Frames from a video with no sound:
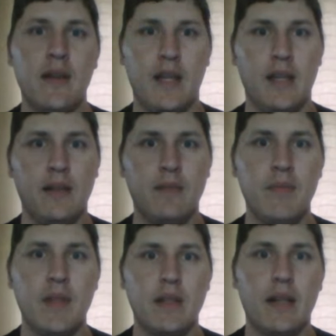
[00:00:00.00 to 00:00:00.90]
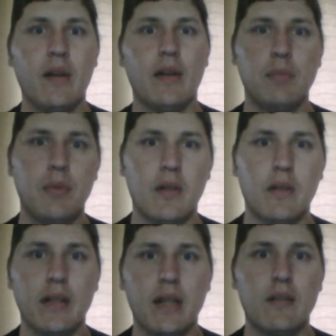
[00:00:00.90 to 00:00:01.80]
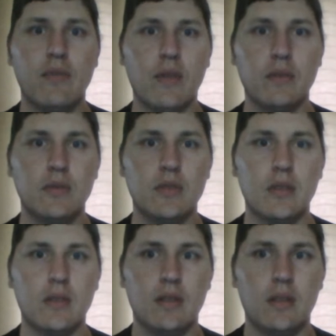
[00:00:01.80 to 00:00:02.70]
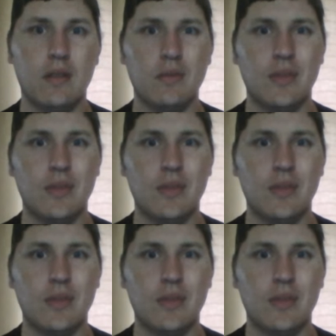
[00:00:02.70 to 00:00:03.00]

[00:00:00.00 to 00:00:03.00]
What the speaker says: and they don't have to put on headphones, you know,